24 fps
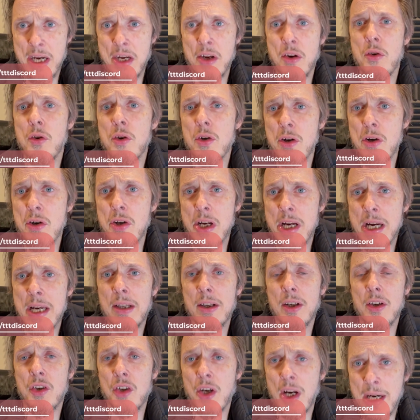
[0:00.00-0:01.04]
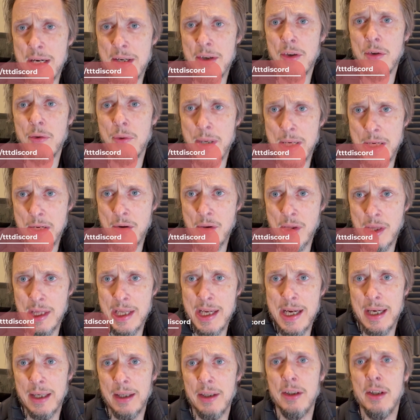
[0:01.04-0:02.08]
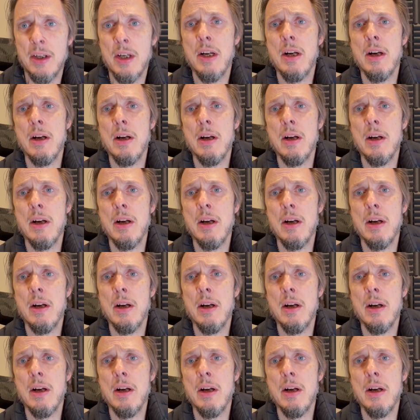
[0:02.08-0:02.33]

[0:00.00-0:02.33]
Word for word: you do need to change the way you think